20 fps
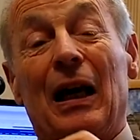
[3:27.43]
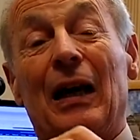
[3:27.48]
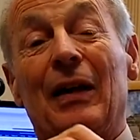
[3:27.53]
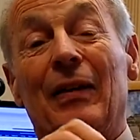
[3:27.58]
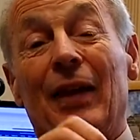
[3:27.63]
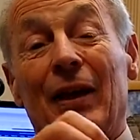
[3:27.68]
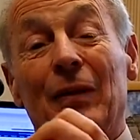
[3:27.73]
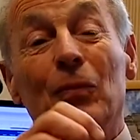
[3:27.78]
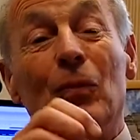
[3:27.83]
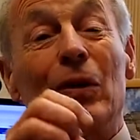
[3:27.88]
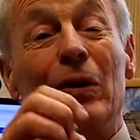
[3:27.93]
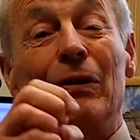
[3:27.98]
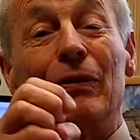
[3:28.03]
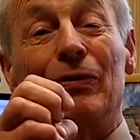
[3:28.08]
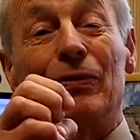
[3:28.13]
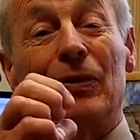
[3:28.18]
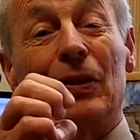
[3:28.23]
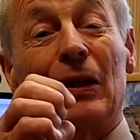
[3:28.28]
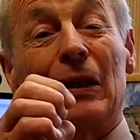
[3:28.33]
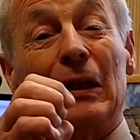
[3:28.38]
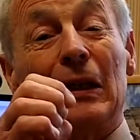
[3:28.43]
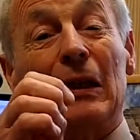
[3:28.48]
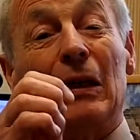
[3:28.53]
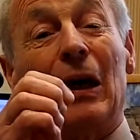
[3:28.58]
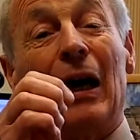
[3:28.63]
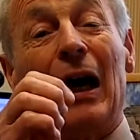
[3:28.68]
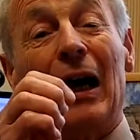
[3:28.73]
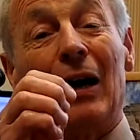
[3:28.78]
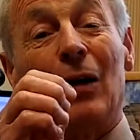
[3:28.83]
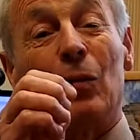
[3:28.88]
And then we've,
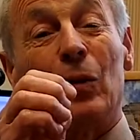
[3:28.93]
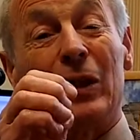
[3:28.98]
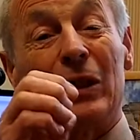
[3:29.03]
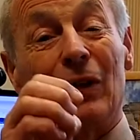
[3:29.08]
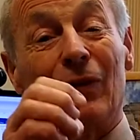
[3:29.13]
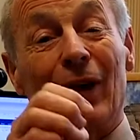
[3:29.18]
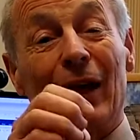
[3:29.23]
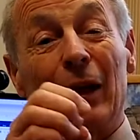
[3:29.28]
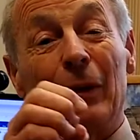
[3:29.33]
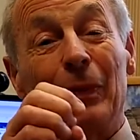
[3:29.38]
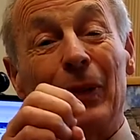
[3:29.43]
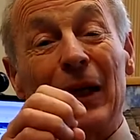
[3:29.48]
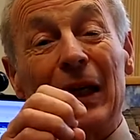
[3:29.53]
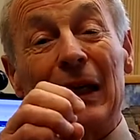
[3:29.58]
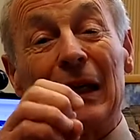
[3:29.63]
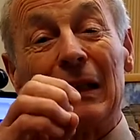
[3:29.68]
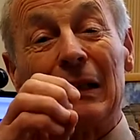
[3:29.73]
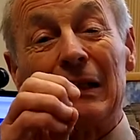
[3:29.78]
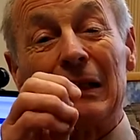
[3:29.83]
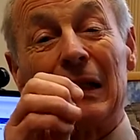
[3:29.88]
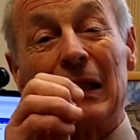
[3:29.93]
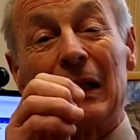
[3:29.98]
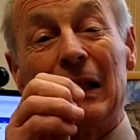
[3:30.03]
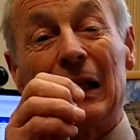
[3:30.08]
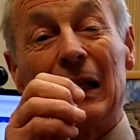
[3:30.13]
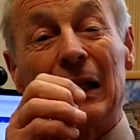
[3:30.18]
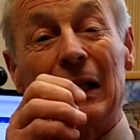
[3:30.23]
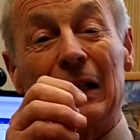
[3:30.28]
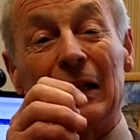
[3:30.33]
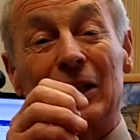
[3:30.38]
uh, we're developing
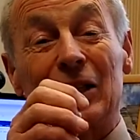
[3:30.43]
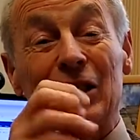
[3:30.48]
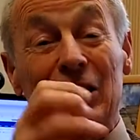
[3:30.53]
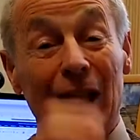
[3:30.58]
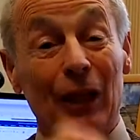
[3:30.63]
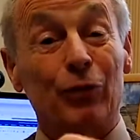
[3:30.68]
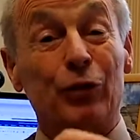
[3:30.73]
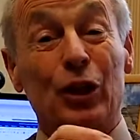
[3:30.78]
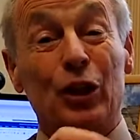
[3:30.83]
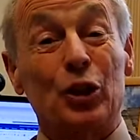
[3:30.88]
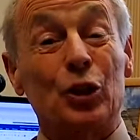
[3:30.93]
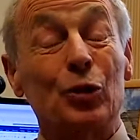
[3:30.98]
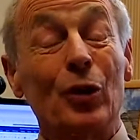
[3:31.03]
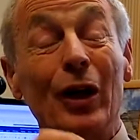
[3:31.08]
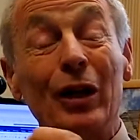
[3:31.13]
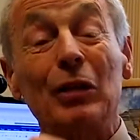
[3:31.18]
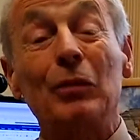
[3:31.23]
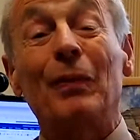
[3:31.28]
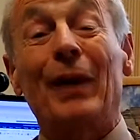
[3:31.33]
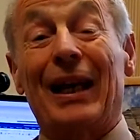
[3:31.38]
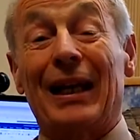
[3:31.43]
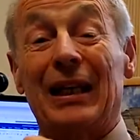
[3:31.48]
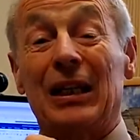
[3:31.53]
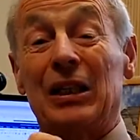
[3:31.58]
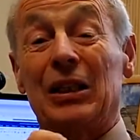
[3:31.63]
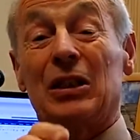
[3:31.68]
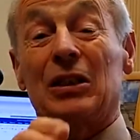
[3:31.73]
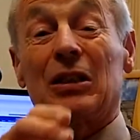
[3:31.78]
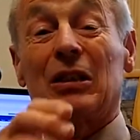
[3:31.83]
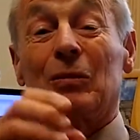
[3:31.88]
uh, self-destruct
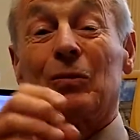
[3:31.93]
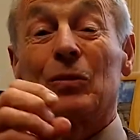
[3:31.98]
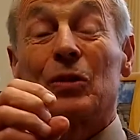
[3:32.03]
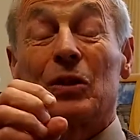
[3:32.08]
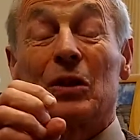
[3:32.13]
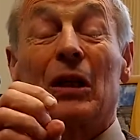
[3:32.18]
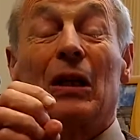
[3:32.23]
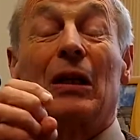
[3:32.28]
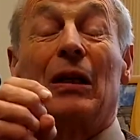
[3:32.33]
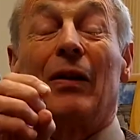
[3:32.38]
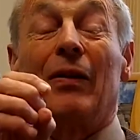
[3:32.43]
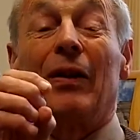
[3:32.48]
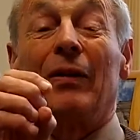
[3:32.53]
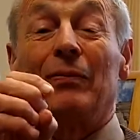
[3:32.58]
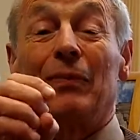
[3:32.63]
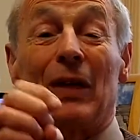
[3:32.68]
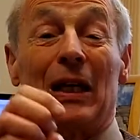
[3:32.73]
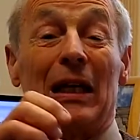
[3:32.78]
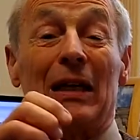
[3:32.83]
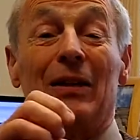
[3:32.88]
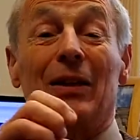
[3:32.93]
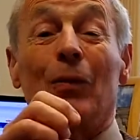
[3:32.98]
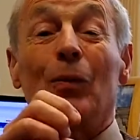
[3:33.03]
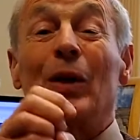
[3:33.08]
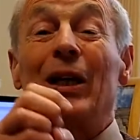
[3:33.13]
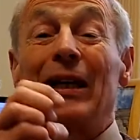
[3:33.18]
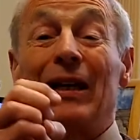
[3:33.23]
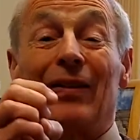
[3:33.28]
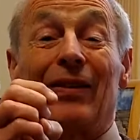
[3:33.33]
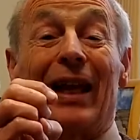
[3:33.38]
mechanisms that mean that
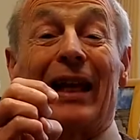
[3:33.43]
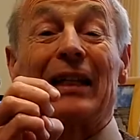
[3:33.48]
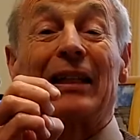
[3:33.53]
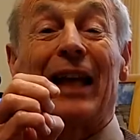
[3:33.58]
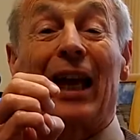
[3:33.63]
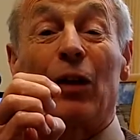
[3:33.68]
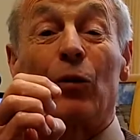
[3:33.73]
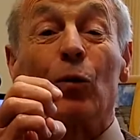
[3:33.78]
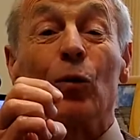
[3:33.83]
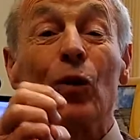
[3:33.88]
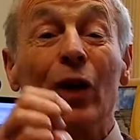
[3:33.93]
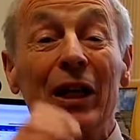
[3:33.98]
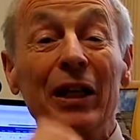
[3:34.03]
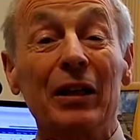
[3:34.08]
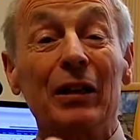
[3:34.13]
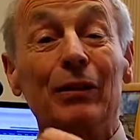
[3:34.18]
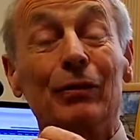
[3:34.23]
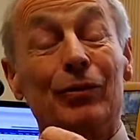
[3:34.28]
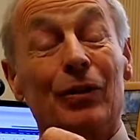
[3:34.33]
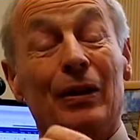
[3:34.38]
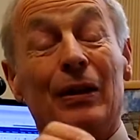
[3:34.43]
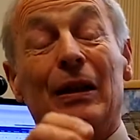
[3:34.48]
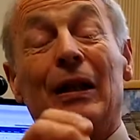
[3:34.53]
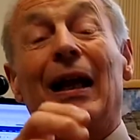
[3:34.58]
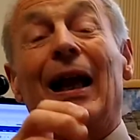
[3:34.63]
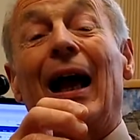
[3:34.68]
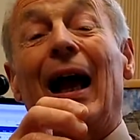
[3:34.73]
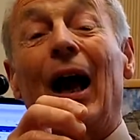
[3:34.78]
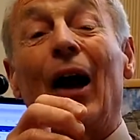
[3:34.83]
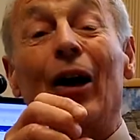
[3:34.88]
we can then get rid of
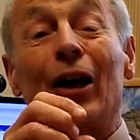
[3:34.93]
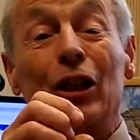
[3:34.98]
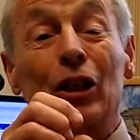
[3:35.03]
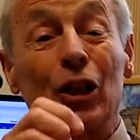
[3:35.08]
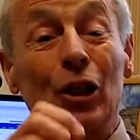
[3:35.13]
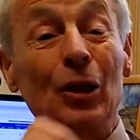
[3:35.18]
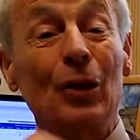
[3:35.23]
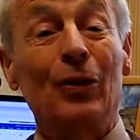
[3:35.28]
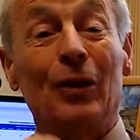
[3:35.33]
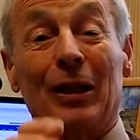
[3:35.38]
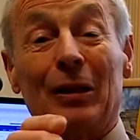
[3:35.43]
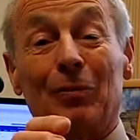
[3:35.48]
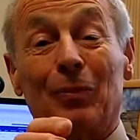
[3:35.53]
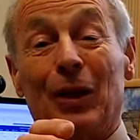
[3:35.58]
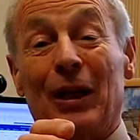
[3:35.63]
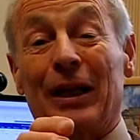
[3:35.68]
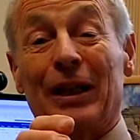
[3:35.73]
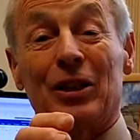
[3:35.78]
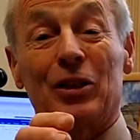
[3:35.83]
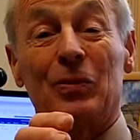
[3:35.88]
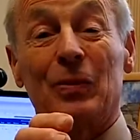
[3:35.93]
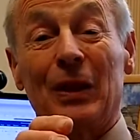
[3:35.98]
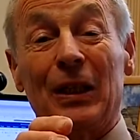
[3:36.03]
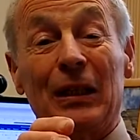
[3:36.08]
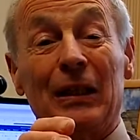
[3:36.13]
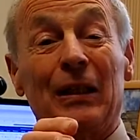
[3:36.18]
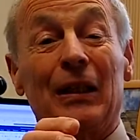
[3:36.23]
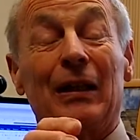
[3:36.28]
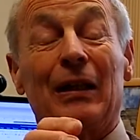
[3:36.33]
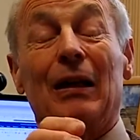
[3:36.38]
our curing
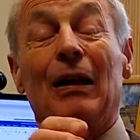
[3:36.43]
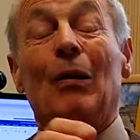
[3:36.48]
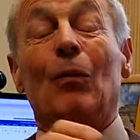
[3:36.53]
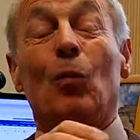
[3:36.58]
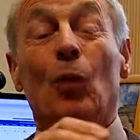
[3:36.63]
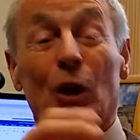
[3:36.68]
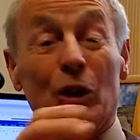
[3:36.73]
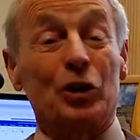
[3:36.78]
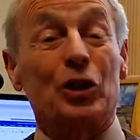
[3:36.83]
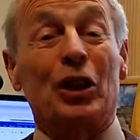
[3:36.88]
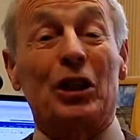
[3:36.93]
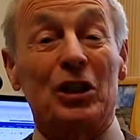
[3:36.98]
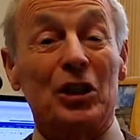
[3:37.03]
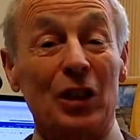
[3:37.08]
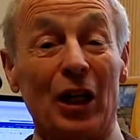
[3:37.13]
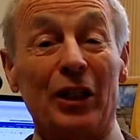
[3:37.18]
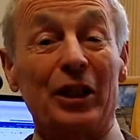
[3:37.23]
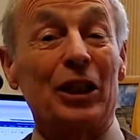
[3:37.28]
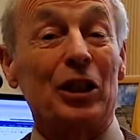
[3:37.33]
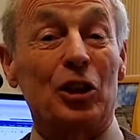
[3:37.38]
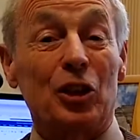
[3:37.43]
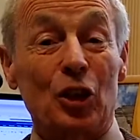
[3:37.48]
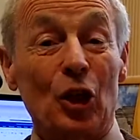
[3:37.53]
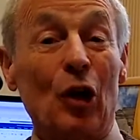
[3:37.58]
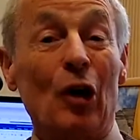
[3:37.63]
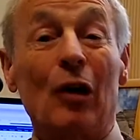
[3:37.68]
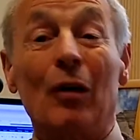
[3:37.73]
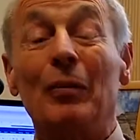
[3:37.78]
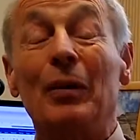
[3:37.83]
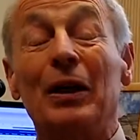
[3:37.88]
plasmid once it's done its
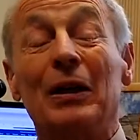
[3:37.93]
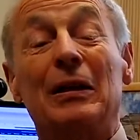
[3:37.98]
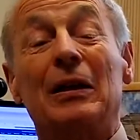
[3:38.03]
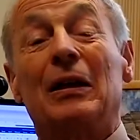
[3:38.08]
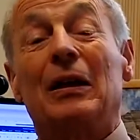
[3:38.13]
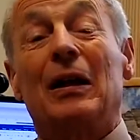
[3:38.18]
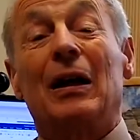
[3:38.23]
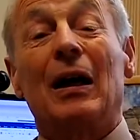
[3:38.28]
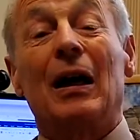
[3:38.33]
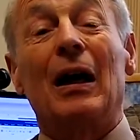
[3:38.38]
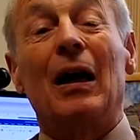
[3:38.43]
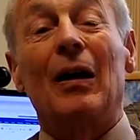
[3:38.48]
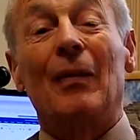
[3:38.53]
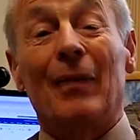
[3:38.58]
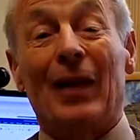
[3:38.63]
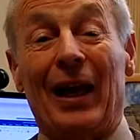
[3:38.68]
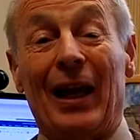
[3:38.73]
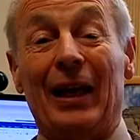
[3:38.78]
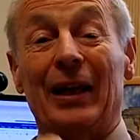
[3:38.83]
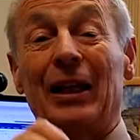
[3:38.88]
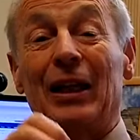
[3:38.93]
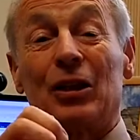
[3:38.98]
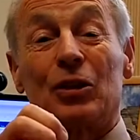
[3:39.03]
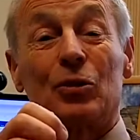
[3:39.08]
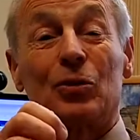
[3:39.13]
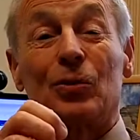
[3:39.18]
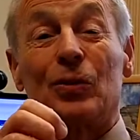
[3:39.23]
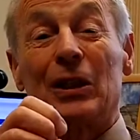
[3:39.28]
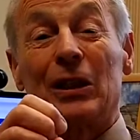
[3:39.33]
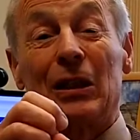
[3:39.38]
job um, and
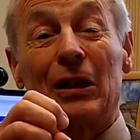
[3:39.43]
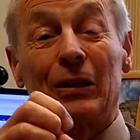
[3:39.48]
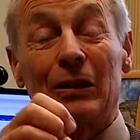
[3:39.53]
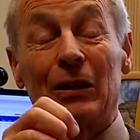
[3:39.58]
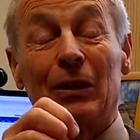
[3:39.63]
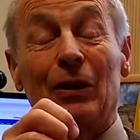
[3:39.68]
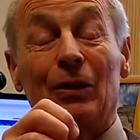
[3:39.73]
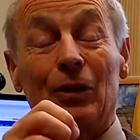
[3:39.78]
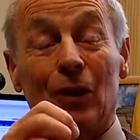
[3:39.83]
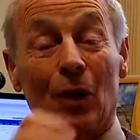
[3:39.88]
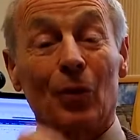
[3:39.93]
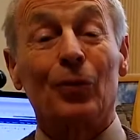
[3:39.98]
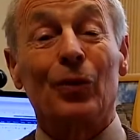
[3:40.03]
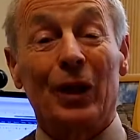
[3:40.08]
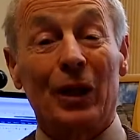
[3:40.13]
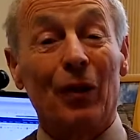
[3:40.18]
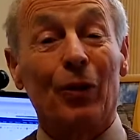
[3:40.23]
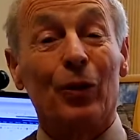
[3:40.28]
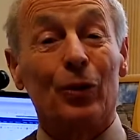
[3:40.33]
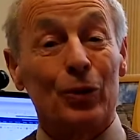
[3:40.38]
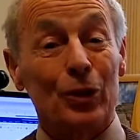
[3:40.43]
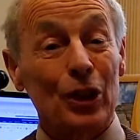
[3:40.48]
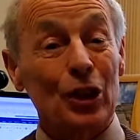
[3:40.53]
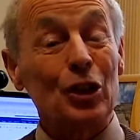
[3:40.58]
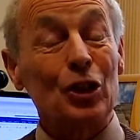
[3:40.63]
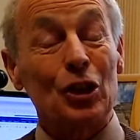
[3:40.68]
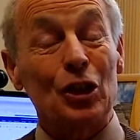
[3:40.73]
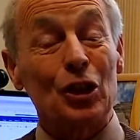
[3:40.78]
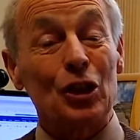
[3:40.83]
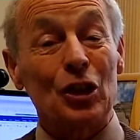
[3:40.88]
it's you know got rid of the
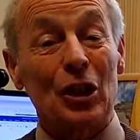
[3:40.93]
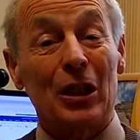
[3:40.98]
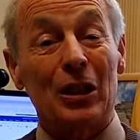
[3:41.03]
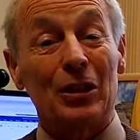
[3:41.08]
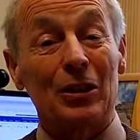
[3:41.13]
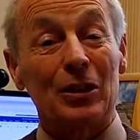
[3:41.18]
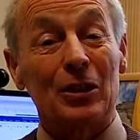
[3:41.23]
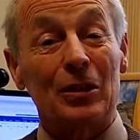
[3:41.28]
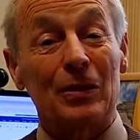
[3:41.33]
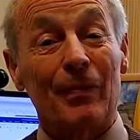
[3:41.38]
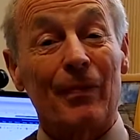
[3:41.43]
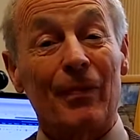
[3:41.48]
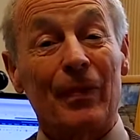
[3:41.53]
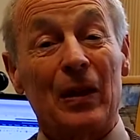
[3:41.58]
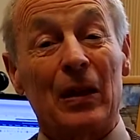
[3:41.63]
resistance genes.